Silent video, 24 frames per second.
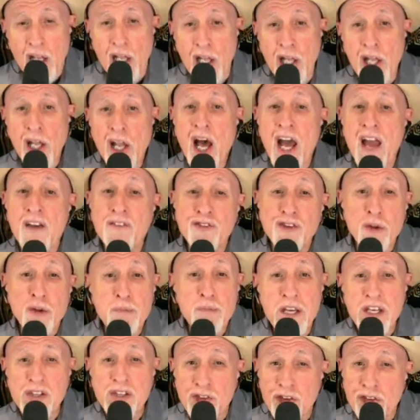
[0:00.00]
Life's a
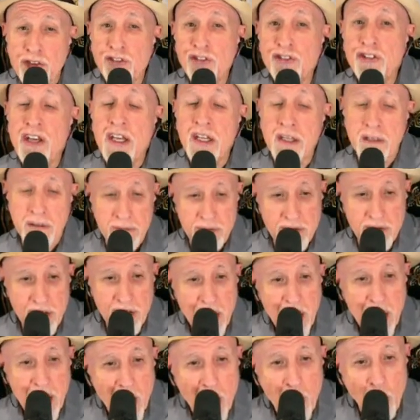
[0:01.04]
piece of shit
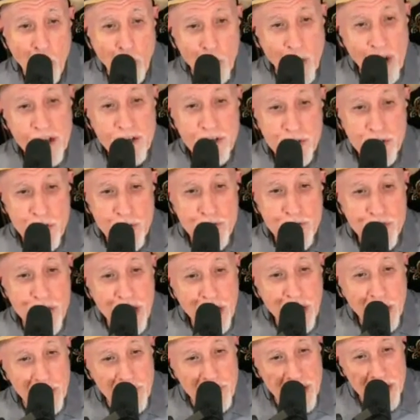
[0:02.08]
when you
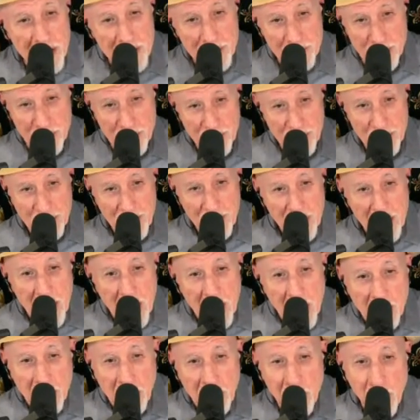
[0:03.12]
think of it.
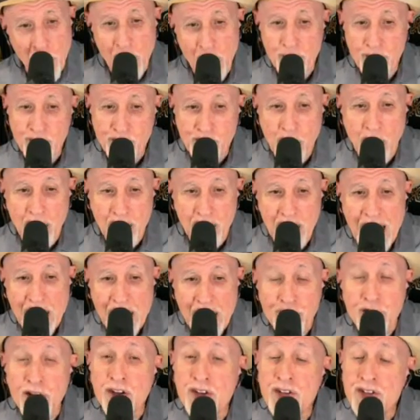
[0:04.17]
Life's a
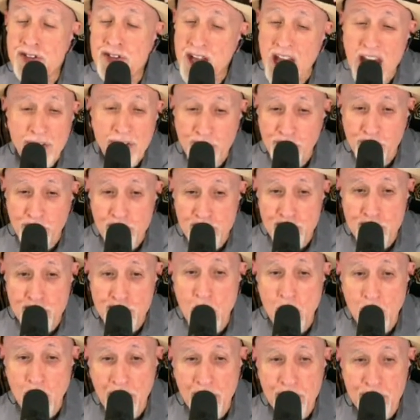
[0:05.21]
laughs and death's a
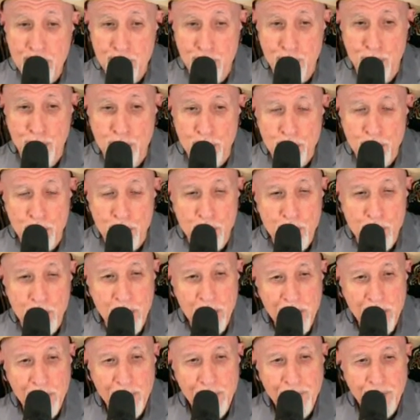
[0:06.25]
joke, it's true.
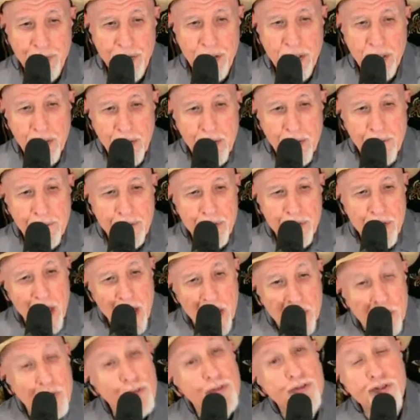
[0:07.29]

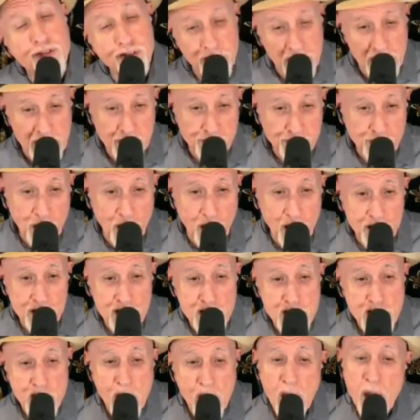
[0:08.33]
You see it's all a
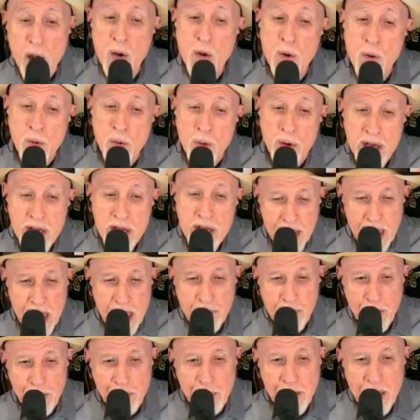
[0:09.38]
show,
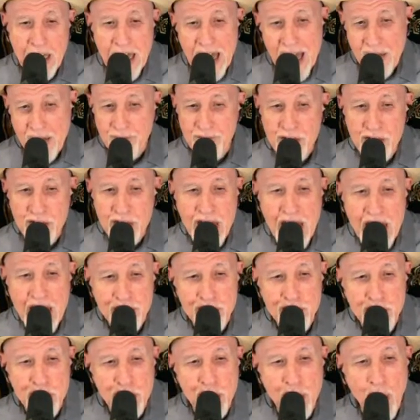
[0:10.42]
keep 'em laughing
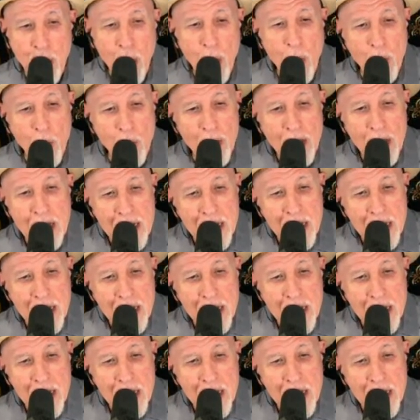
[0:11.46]
as you go.